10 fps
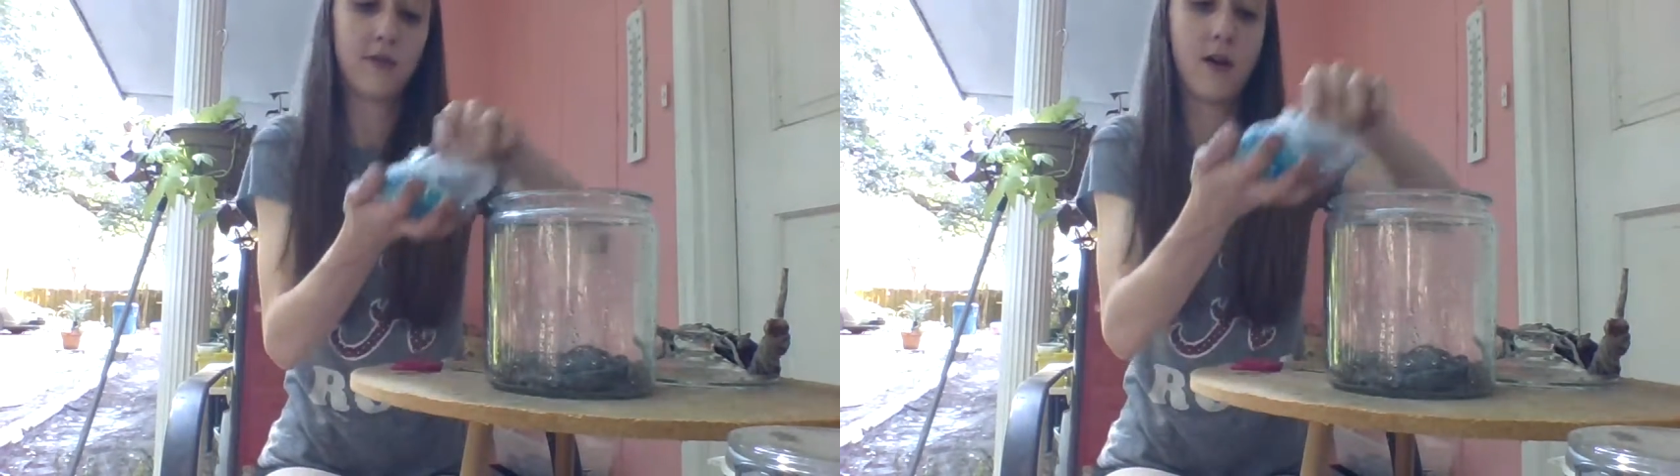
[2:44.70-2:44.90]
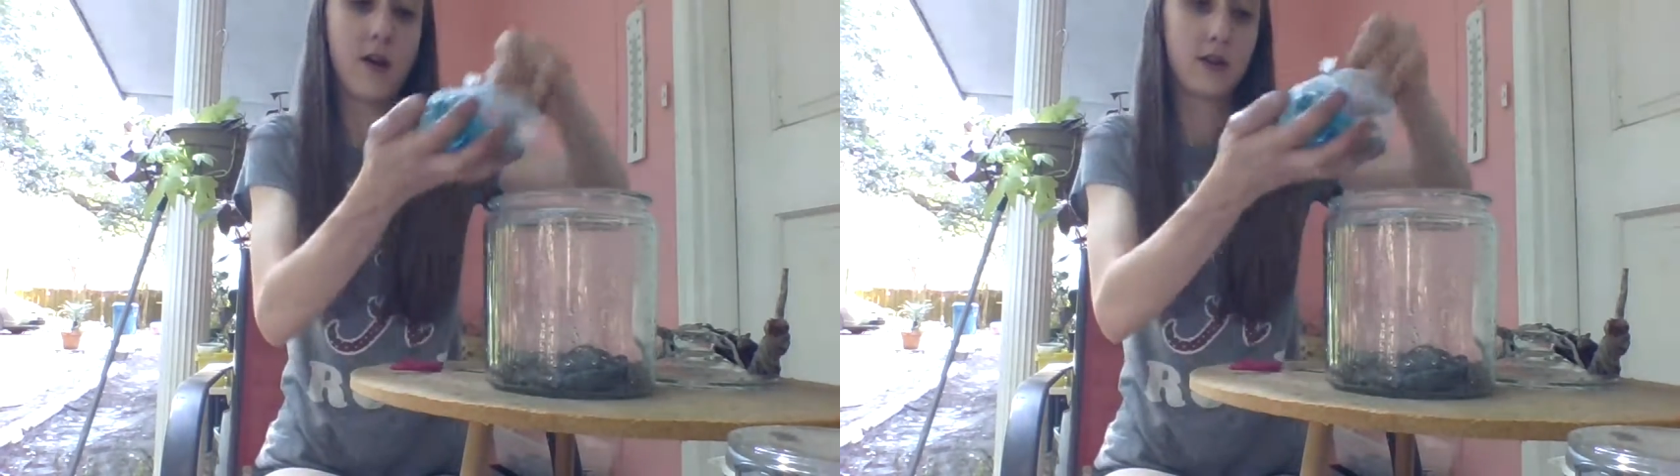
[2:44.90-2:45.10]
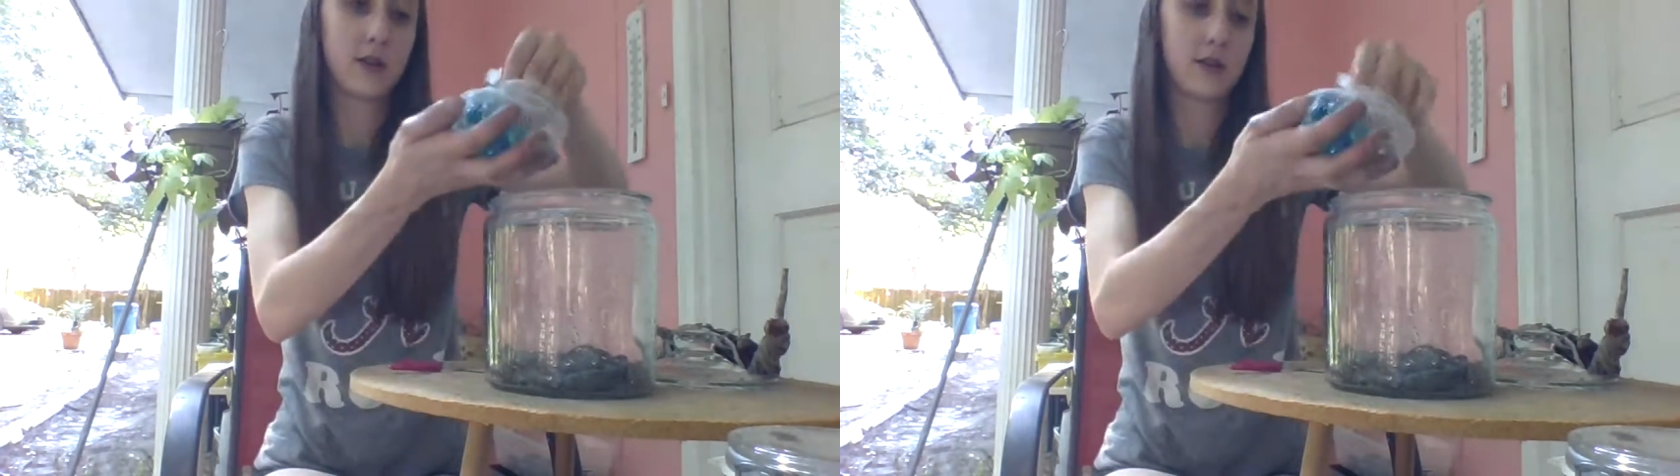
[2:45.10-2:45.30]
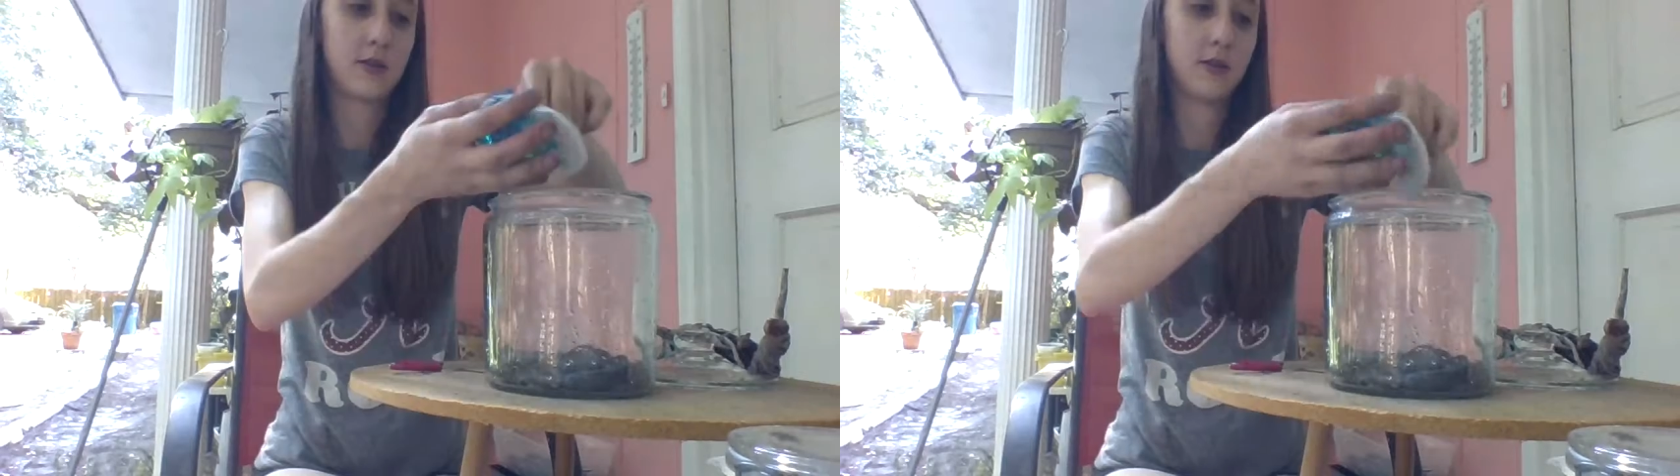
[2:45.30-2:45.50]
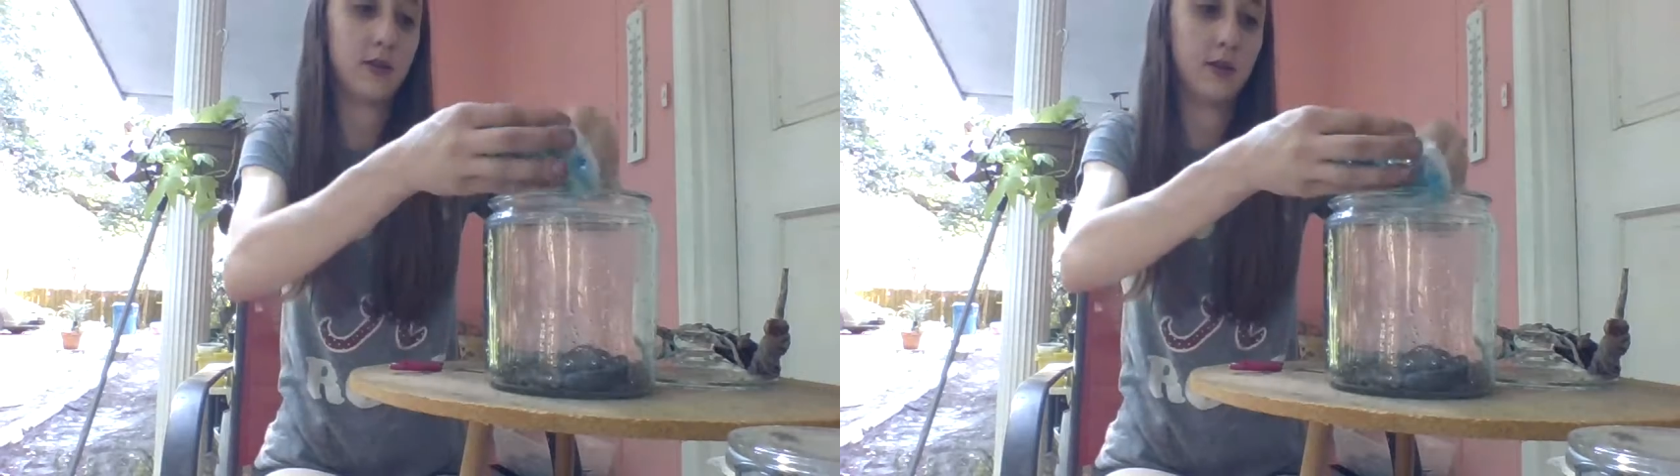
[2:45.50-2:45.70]

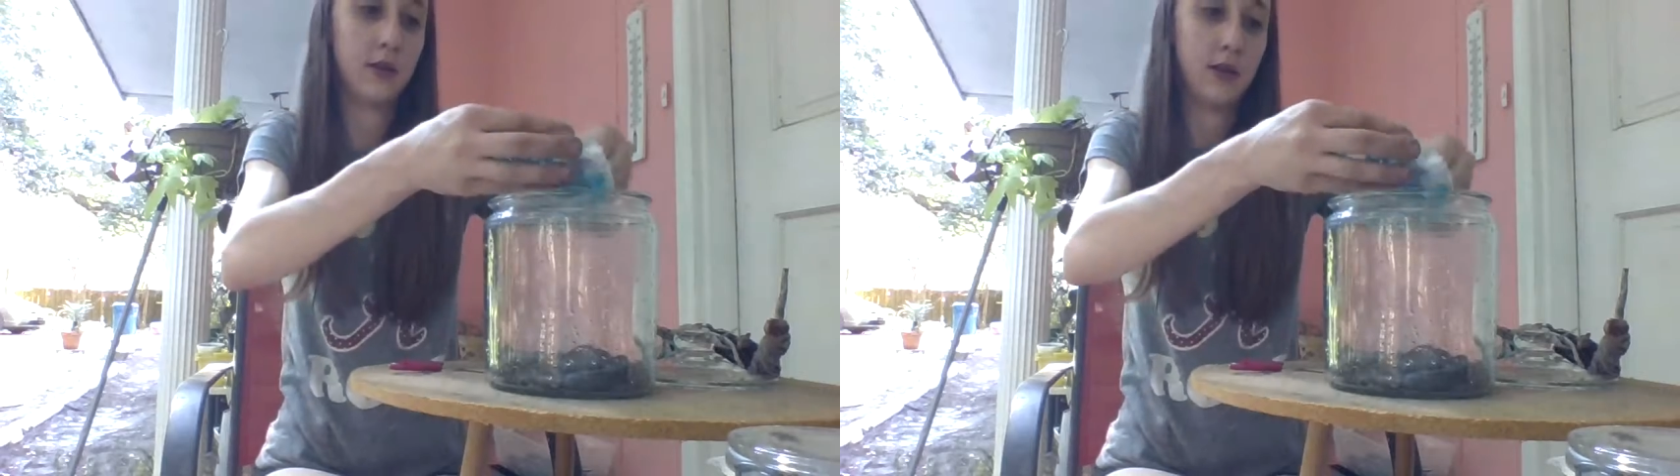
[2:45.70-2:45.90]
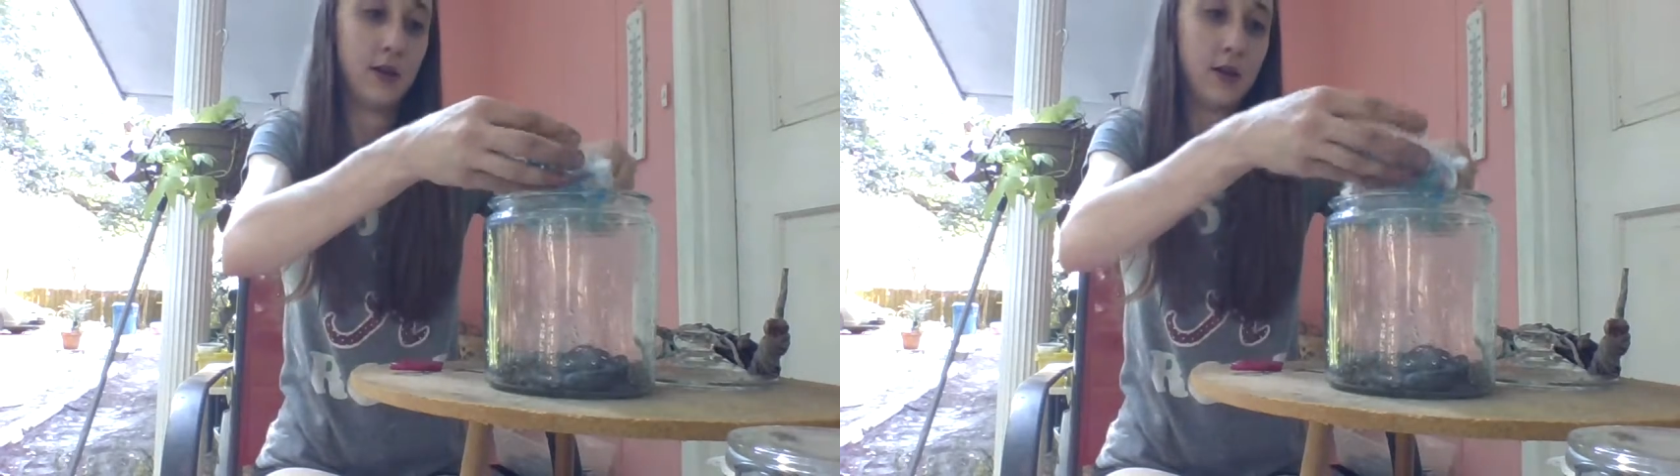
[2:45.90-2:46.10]
rocks.